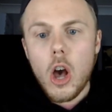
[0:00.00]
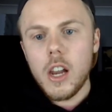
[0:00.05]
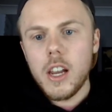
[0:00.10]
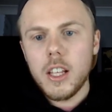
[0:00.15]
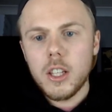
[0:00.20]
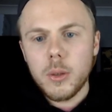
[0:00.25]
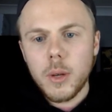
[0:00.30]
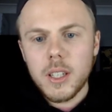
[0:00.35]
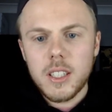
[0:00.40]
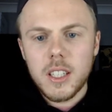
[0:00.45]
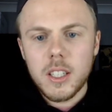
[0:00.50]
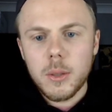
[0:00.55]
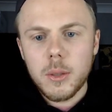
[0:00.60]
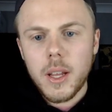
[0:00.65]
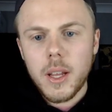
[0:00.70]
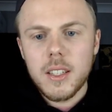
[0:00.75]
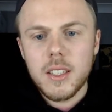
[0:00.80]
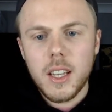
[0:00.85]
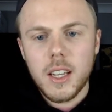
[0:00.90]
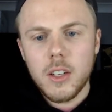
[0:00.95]

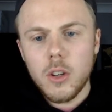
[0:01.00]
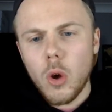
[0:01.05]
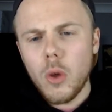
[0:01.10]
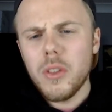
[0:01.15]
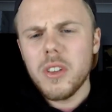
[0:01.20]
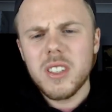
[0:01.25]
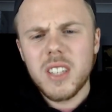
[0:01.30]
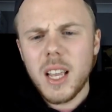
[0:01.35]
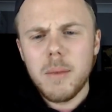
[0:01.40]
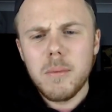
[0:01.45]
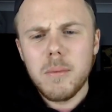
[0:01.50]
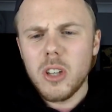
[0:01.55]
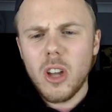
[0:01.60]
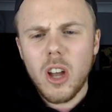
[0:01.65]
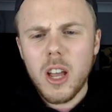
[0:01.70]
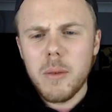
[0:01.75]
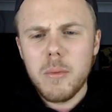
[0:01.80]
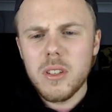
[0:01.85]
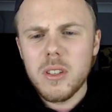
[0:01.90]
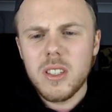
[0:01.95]
2020, not the same
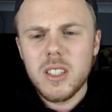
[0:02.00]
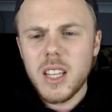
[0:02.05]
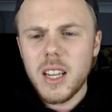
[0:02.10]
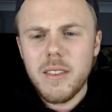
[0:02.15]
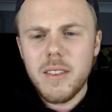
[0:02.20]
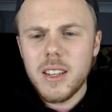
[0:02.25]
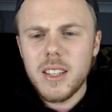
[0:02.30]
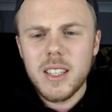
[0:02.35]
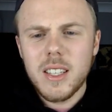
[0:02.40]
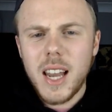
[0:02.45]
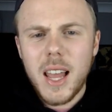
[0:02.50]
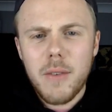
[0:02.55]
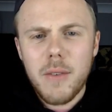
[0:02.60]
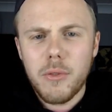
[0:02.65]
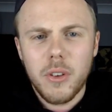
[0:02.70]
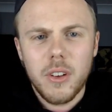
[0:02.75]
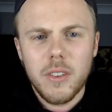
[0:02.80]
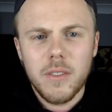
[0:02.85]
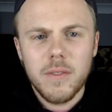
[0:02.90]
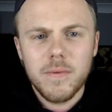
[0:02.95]
time as Series
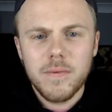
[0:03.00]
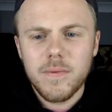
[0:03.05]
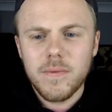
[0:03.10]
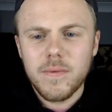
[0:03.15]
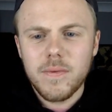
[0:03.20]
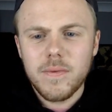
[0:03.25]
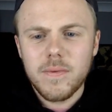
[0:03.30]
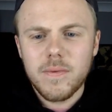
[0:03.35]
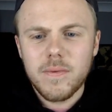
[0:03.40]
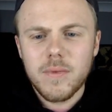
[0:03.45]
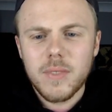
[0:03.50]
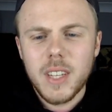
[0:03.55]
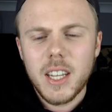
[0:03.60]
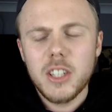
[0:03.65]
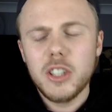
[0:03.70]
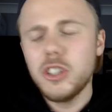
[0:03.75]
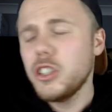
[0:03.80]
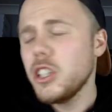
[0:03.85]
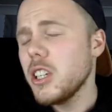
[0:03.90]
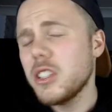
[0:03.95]
11.
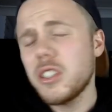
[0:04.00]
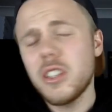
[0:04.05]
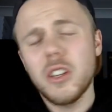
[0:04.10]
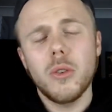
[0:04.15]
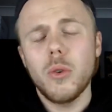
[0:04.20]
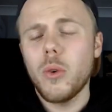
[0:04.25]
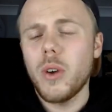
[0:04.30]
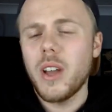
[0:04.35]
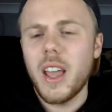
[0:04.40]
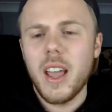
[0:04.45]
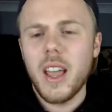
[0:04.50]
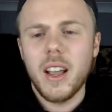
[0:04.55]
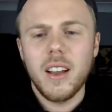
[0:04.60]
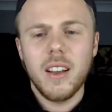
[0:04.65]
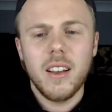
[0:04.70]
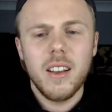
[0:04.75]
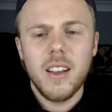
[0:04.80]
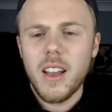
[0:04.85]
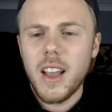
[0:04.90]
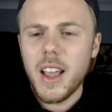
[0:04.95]
It's just annoying.
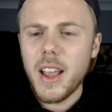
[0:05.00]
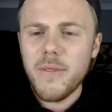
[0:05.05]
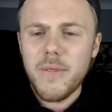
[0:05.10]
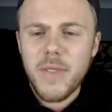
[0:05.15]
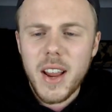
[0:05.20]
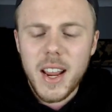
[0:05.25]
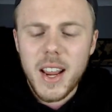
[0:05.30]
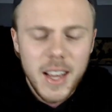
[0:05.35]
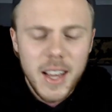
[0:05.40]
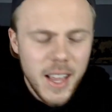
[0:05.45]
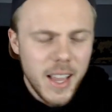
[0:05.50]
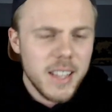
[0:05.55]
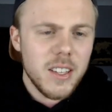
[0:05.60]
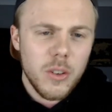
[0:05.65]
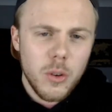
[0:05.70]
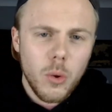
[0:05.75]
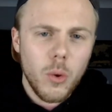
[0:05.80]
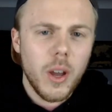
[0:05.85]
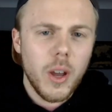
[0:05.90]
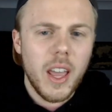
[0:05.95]
It really is
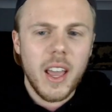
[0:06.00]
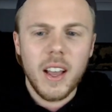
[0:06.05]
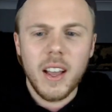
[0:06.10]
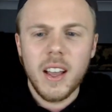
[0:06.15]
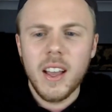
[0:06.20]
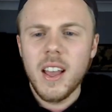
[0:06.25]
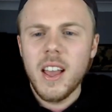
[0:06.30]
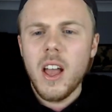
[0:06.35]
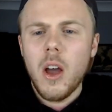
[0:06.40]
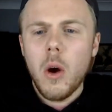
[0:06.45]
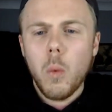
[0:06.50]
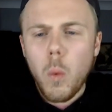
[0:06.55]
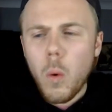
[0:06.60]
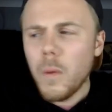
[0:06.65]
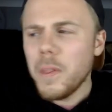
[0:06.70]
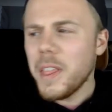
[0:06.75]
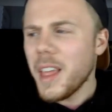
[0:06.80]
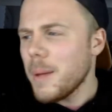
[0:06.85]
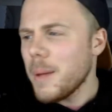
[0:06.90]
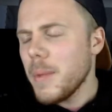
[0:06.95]
annoying.
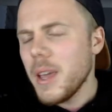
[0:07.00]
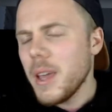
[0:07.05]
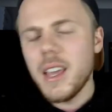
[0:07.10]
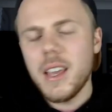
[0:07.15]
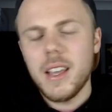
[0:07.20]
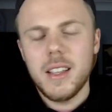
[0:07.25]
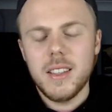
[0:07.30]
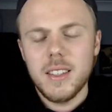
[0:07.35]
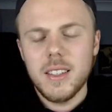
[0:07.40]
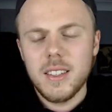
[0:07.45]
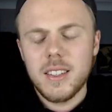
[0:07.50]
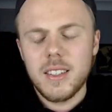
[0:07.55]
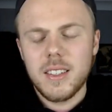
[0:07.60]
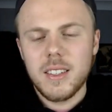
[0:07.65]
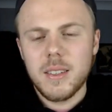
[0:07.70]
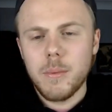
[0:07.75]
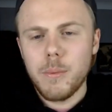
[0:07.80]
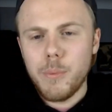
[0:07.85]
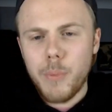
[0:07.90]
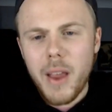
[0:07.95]
What that
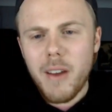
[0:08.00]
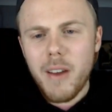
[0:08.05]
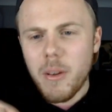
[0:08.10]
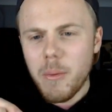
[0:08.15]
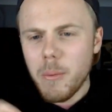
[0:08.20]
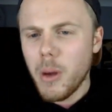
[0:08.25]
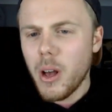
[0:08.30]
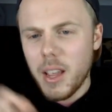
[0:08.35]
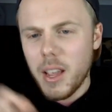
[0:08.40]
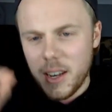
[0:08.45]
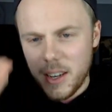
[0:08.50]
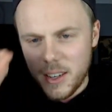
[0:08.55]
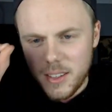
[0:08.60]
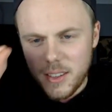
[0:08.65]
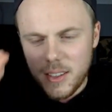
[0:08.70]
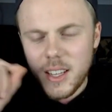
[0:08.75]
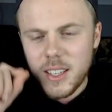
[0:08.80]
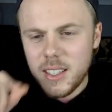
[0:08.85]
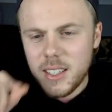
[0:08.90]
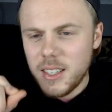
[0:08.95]
means, bear in mind,
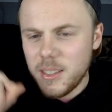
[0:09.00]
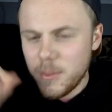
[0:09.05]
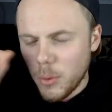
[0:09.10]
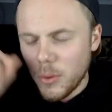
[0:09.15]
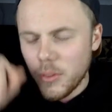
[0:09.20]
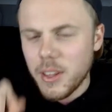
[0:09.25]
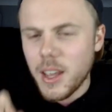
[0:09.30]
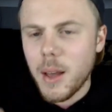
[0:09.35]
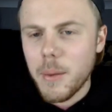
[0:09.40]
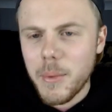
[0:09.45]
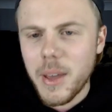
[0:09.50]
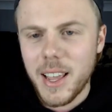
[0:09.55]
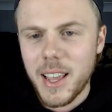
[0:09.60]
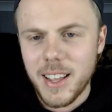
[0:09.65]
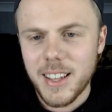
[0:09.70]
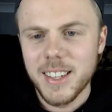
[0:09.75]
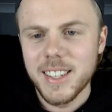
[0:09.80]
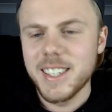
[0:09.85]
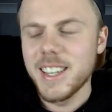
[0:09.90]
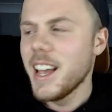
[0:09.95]
this is what that
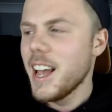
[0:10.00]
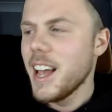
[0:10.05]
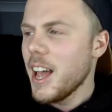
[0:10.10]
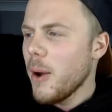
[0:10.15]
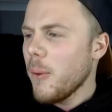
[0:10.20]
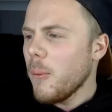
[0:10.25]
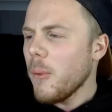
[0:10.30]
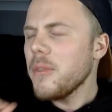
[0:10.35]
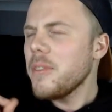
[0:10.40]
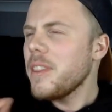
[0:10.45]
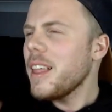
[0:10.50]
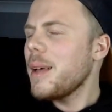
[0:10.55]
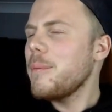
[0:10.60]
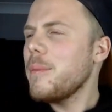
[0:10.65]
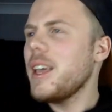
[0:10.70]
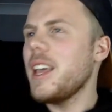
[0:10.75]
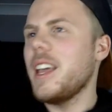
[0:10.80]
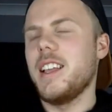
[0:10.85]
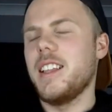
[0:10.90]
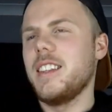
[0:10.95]
means. What that
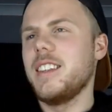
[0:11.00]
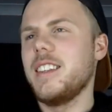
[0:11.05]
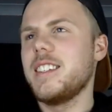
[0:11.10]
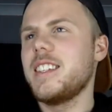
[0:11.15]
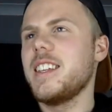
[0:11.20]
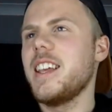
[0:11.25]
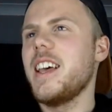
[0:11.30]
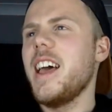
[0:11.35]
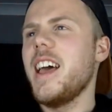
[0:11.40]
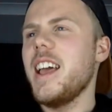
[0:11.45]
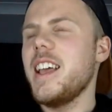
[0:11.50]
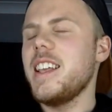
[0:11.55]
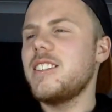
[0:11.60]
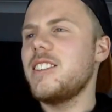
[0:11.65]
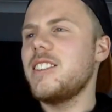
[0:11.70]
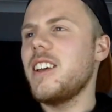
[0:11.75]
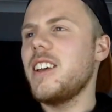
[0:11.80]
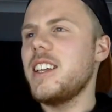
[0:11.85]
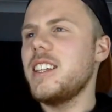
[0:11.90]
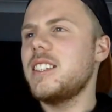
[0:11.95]
means is
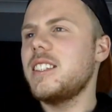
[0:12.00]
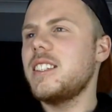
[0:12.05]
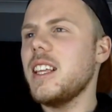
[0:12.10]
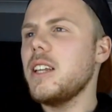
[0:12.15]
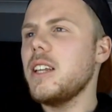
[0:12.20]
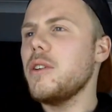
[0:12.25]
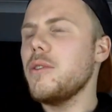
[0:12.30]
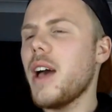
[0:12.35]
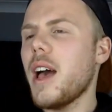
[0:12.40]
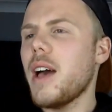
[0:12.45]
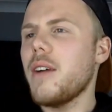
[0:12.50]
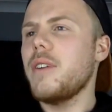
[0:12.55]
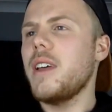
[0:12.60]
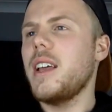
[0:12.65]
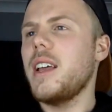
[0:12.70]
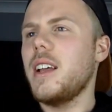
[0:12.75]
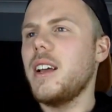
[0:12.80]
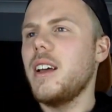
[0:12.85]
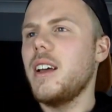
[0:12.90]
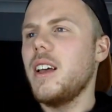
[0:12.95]
that instead of
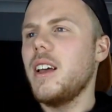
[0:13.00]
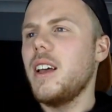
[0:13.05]
having